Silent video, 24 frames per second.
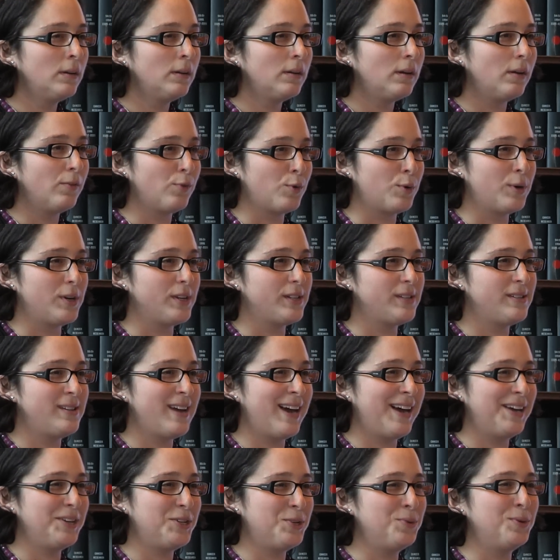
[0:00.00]
Of course,
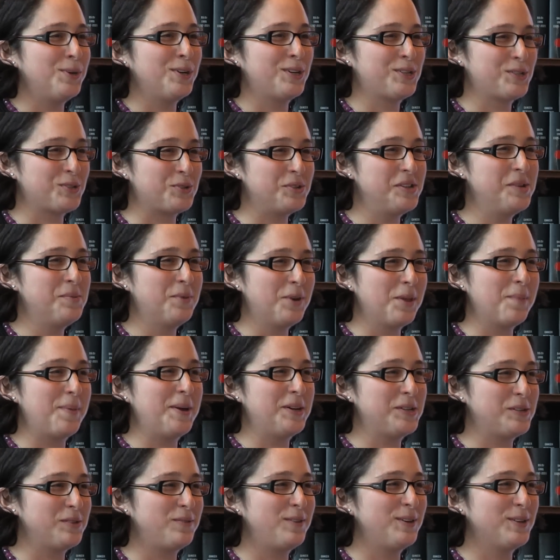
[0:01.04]
not to an extreme where the
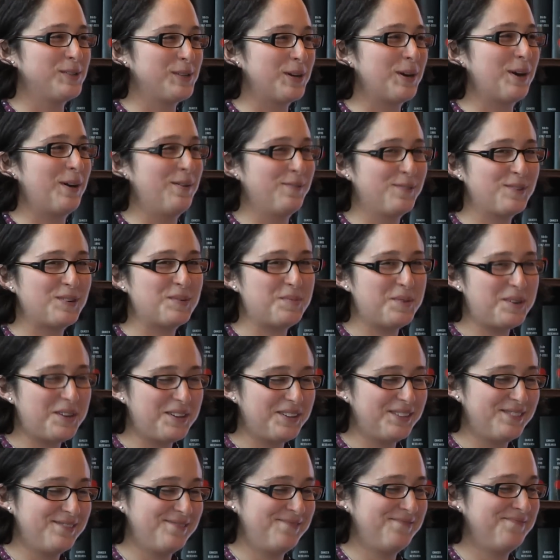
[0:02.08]
patient feels uncomfortable.
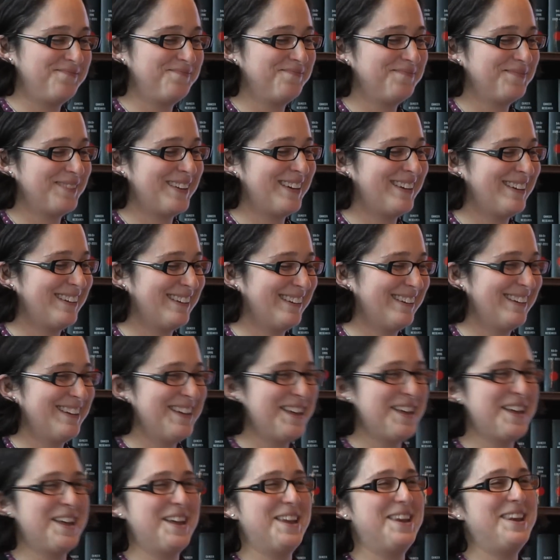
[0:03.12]

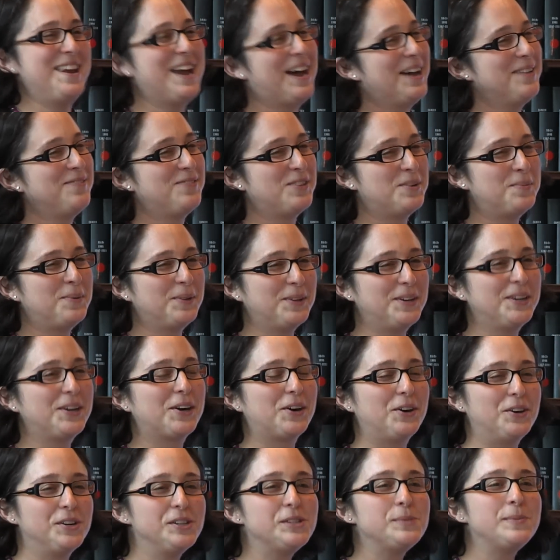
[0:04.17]
Nonverbal
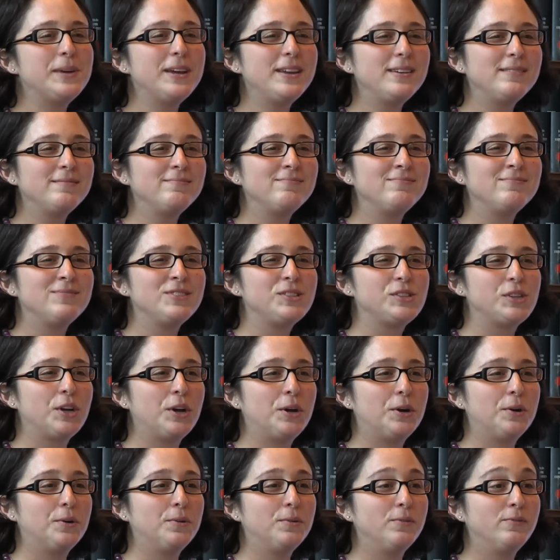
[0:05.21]
encouragement,
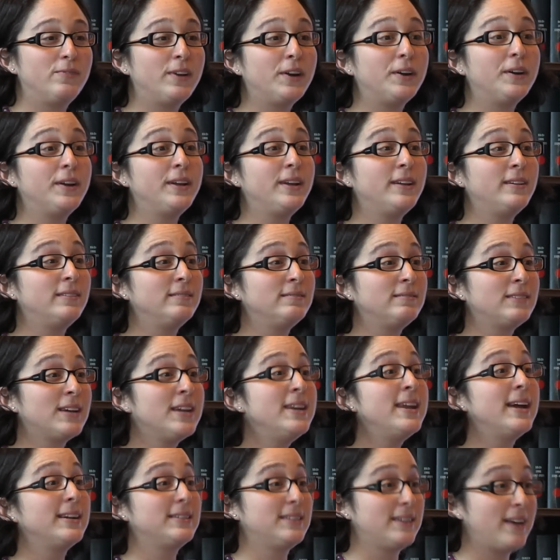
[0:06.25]
so very
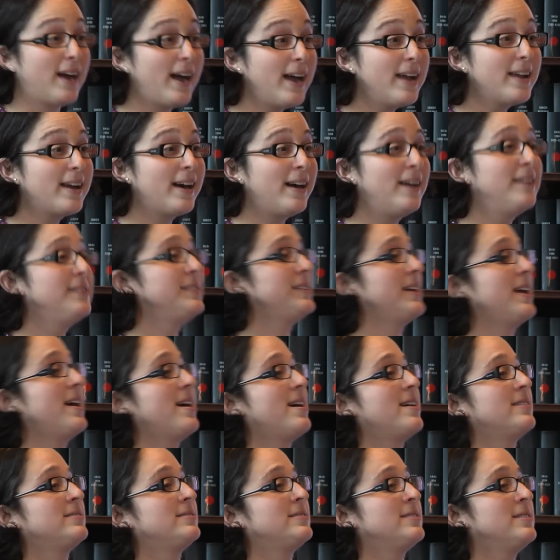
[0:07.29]
connected eye
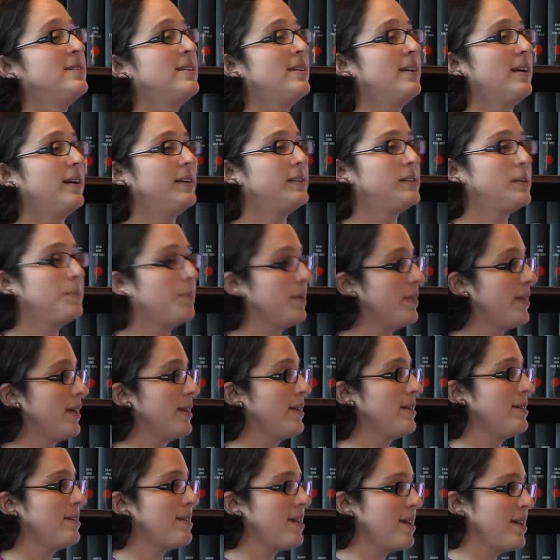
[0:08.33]
contact, a
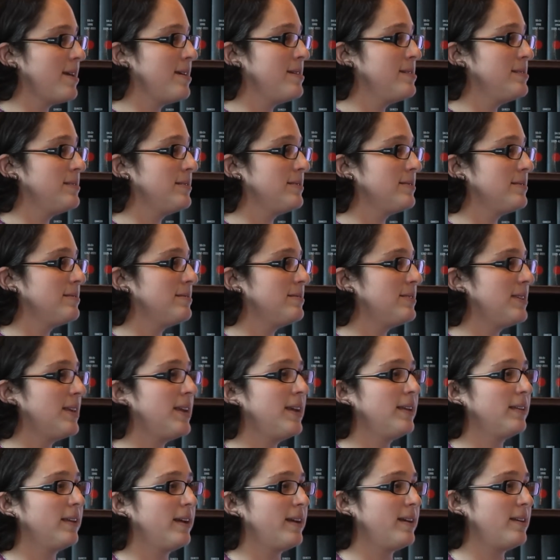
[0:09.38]
sympathetic gaze,
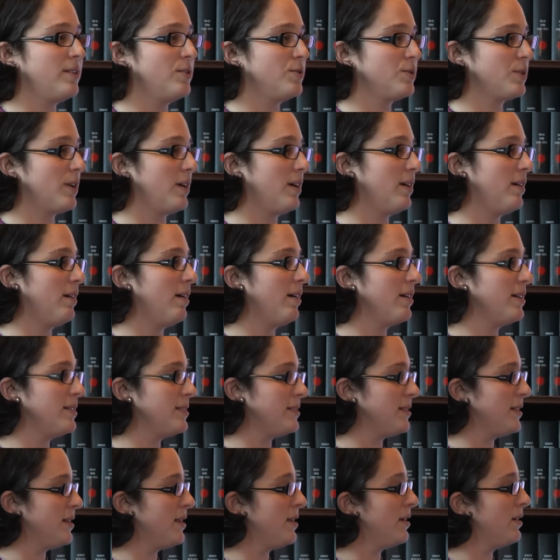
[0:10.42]
sitting like you saw Auguste
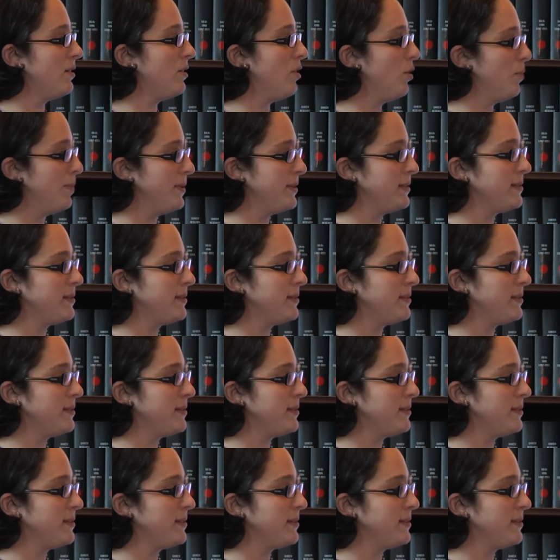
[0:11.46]
sitting, open